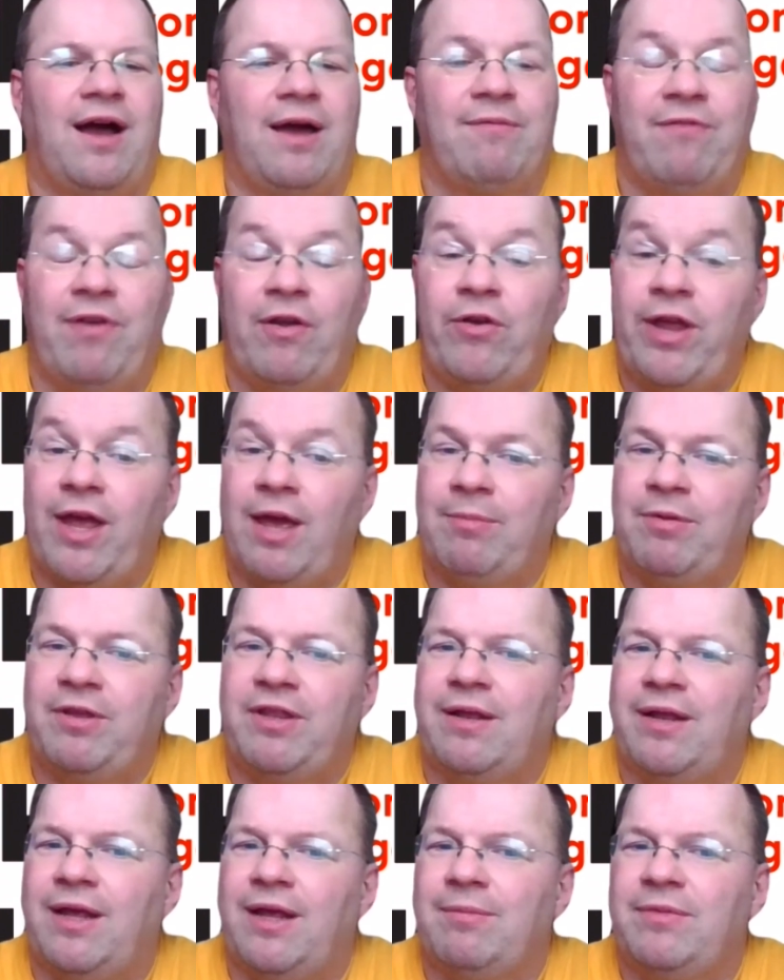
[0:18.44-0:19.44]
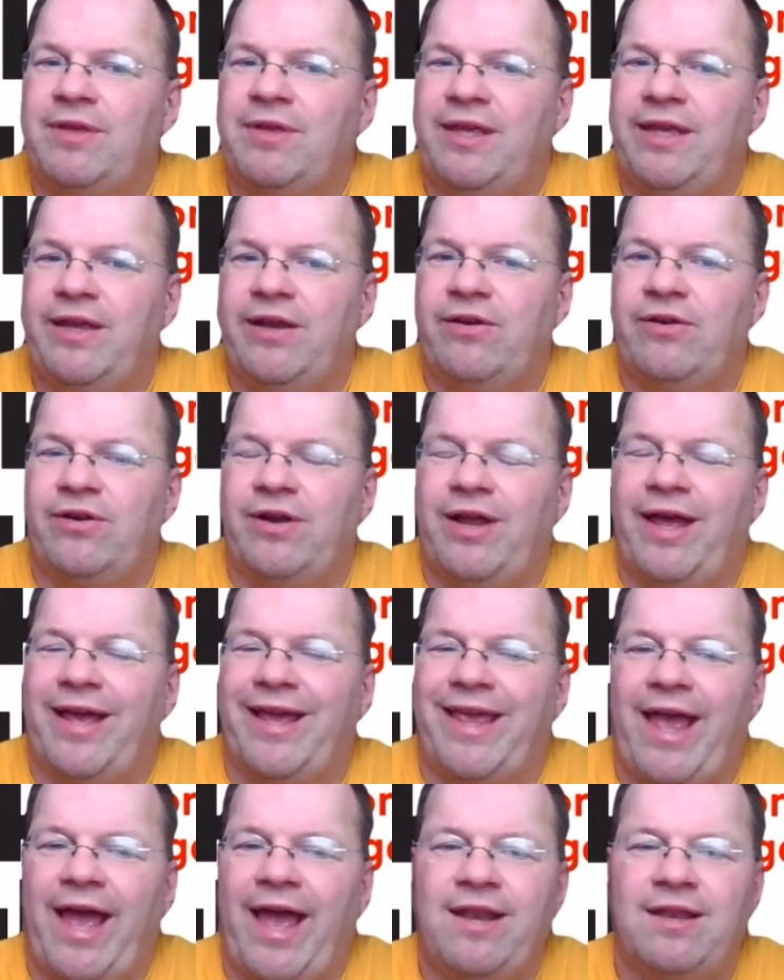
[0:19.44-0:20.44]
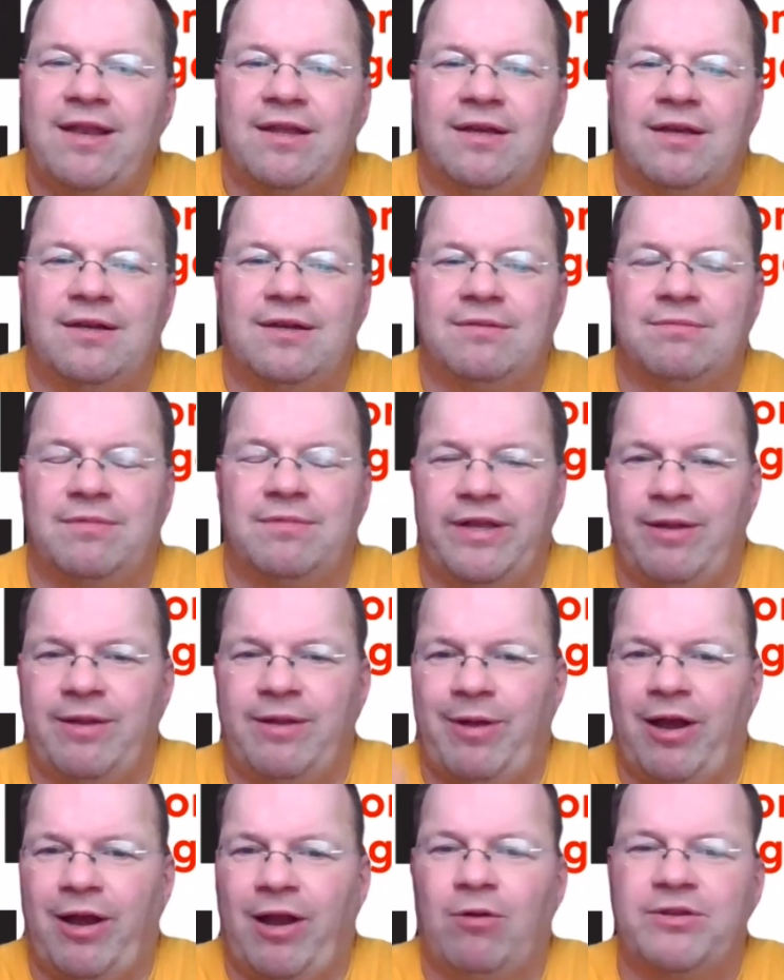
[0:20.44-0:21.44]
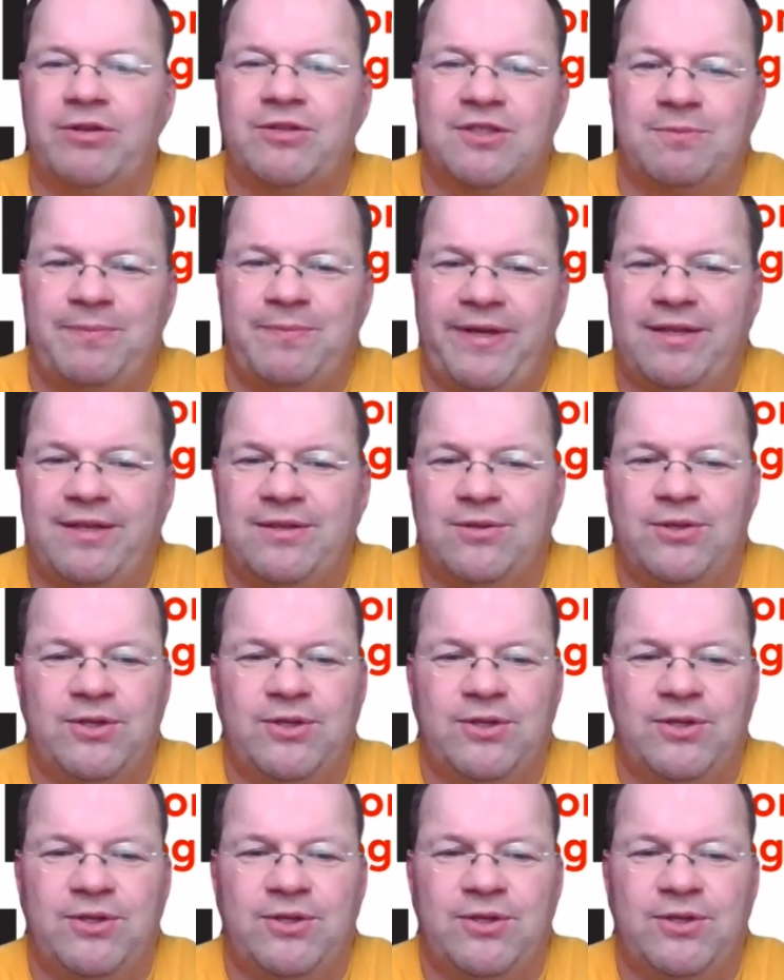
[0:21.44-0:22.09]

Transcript: I'm very happy that I'm here again and I'm allowed to speak